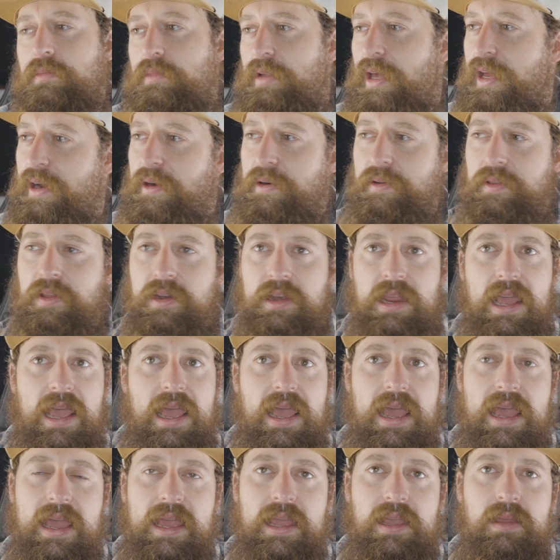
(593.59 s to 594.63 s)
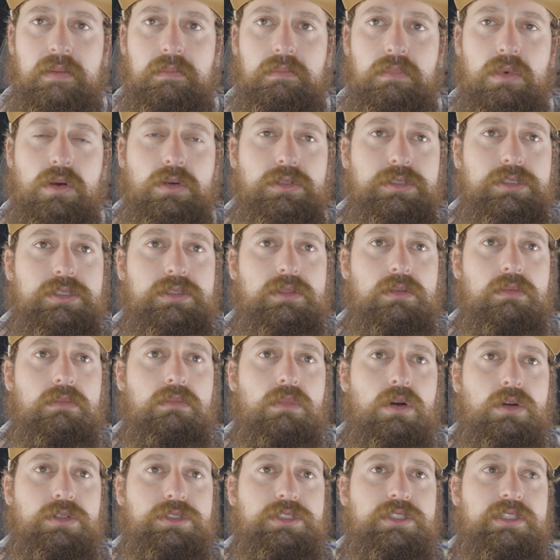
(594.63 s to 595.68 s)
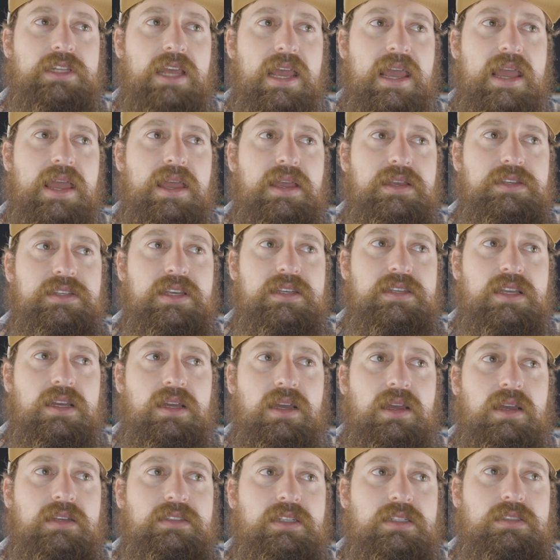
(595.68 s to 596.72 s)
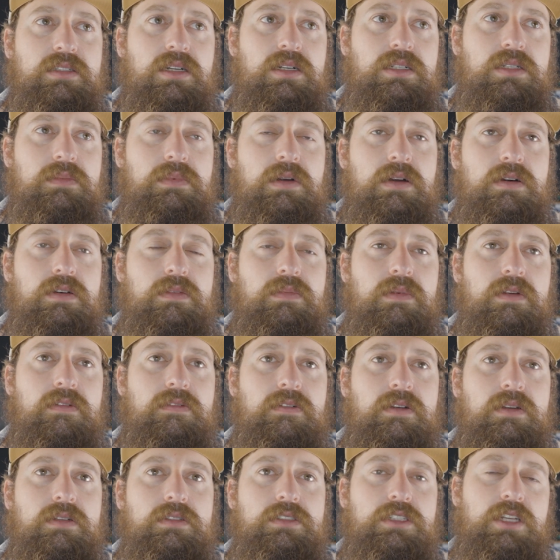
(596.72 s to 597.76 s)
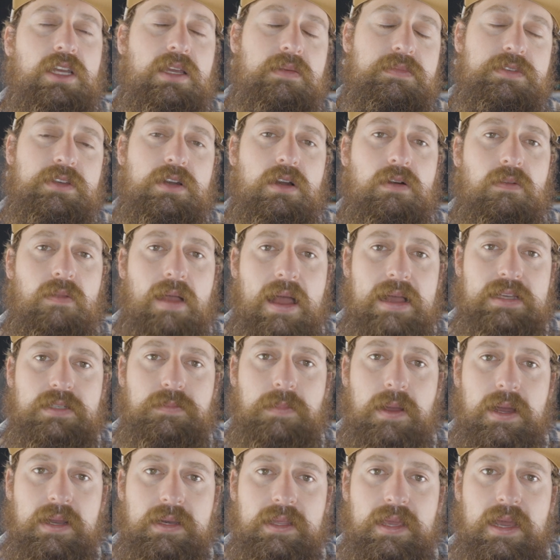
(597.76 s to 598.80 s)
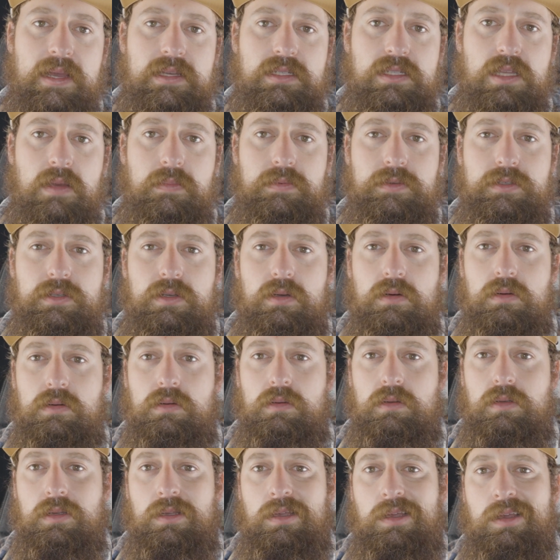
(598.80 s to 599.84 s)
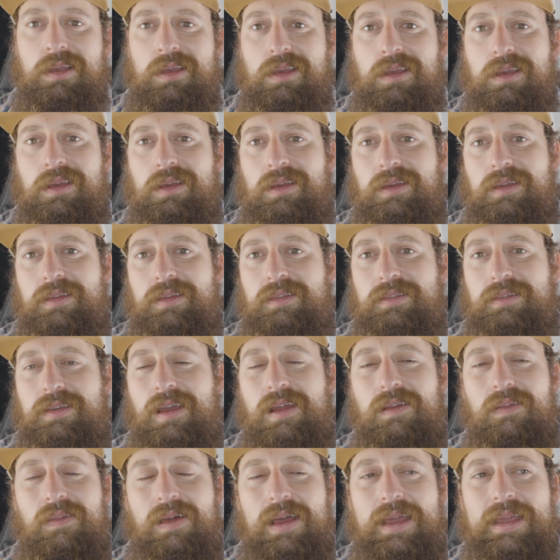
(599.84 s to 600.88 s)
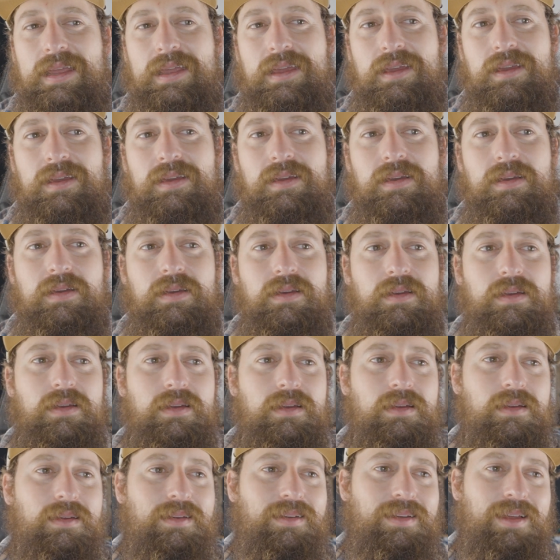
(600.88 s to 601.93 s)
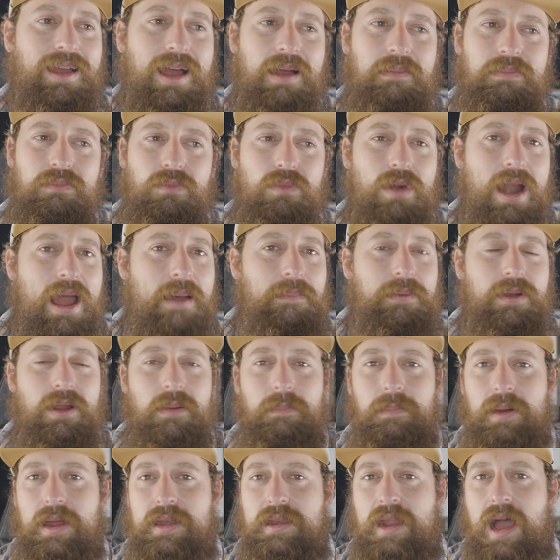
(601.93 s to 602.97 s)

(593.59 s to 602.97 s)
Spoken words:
later in the day. Most days, as I talked about with my friend James in our last podcast episode, it's kind of like I'm wrapping up by